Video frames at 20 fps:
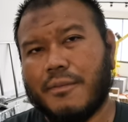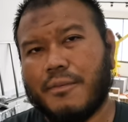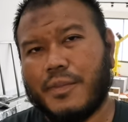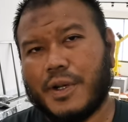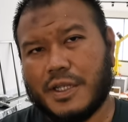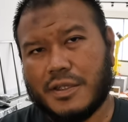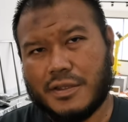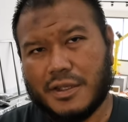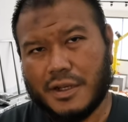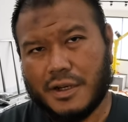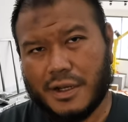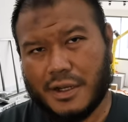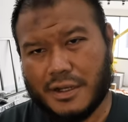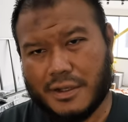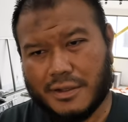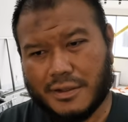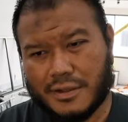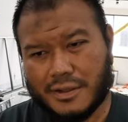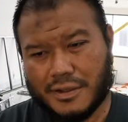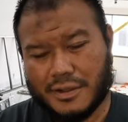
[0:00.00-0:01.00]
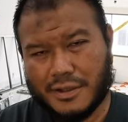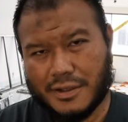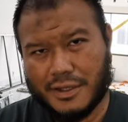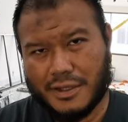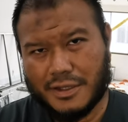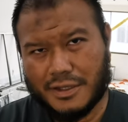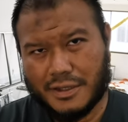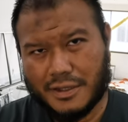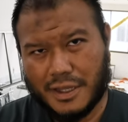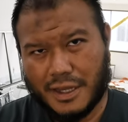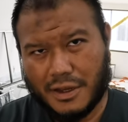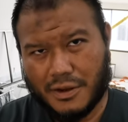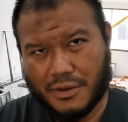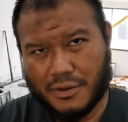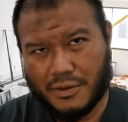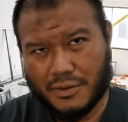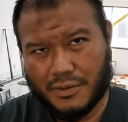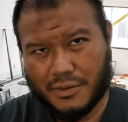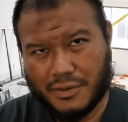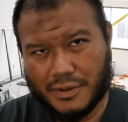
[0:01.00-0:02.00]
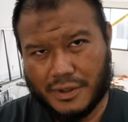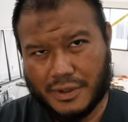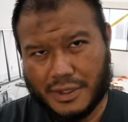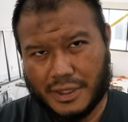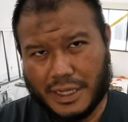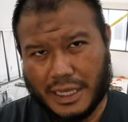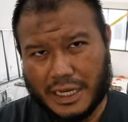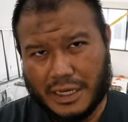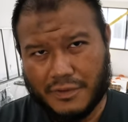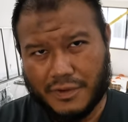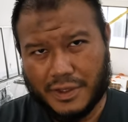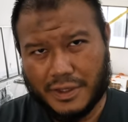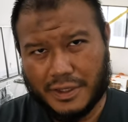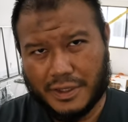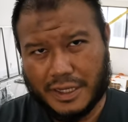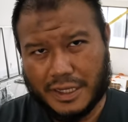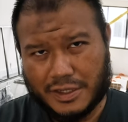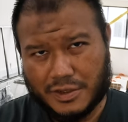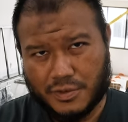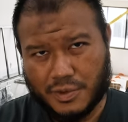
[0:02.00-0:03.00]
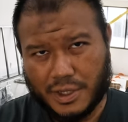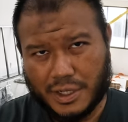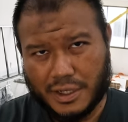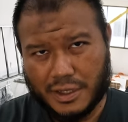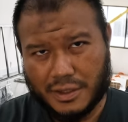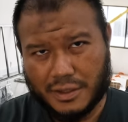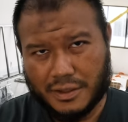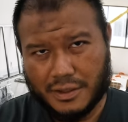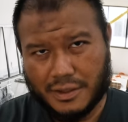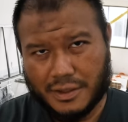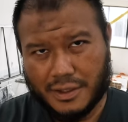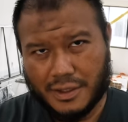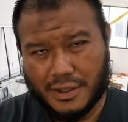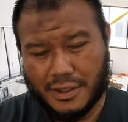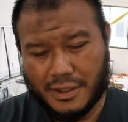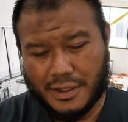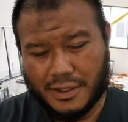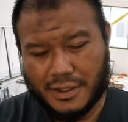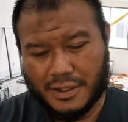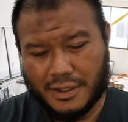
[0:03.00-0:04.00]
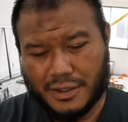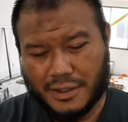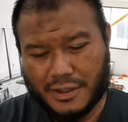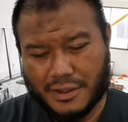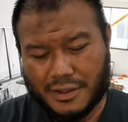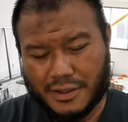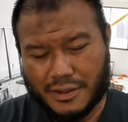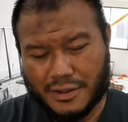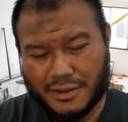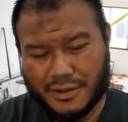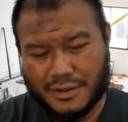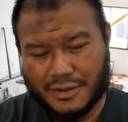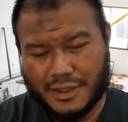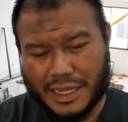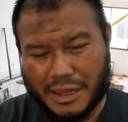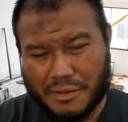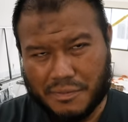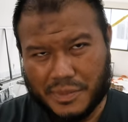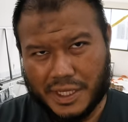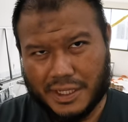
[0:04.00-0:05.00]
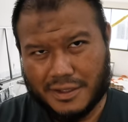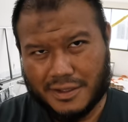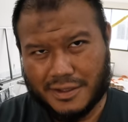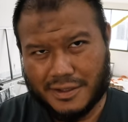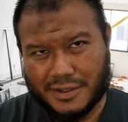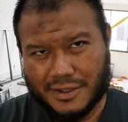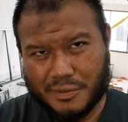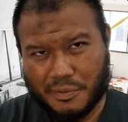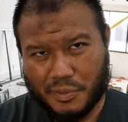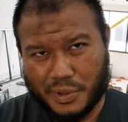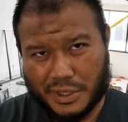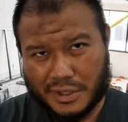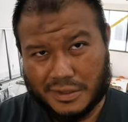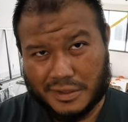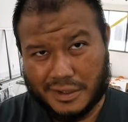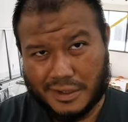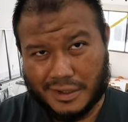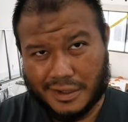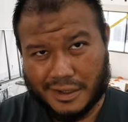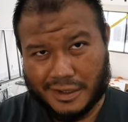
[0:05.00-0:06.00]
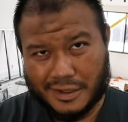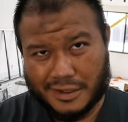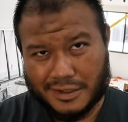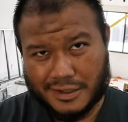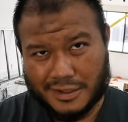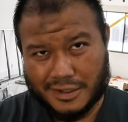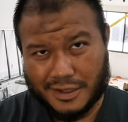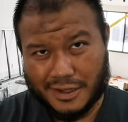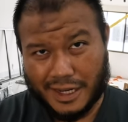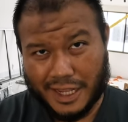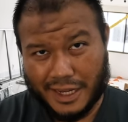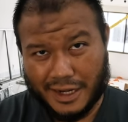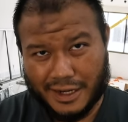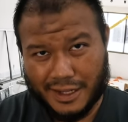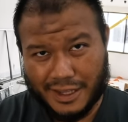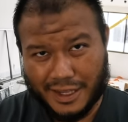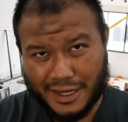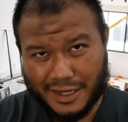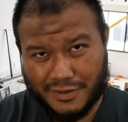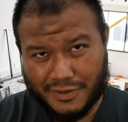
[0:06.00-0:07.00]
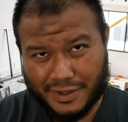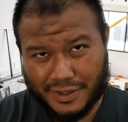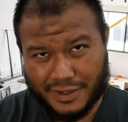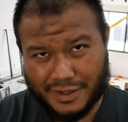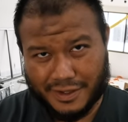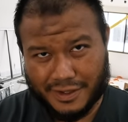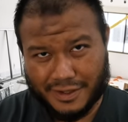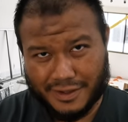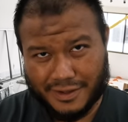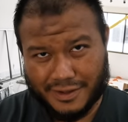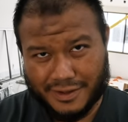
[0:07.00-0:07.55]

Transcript: Prestera is now elevated as well, that makes the Prestera slightly elevated.